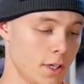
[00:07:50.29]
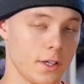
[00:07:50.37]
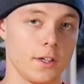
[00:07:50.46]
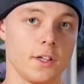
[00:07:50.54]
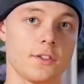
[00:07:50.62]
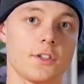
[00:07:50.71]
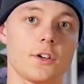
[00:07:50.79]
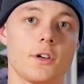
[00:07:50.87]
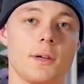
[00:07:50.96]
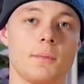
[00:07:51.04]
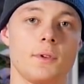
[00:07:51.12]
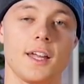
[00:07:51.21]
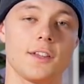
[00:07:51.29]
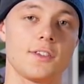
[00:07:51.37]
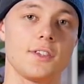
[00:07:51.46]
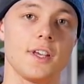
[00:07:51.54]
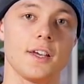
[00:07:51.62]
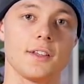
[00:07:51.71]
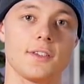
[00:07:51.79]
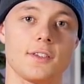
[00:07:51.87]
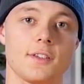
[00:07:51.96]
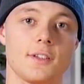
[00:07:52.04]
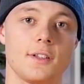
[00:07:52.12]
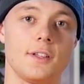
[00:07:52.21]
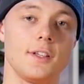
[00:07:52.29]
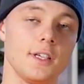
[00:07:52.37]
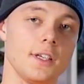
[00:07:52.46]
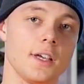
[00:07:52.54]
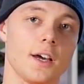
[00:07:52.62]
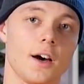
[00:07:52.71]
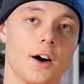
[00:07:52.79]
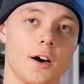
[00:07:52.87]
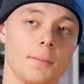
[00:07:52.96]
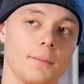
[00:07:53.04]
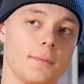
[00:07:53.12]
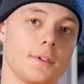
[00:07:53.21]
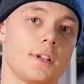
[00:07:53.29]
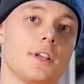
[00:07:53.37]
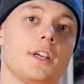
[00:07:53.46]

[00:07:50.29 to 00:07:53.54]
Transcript: on Instagram, LCSD on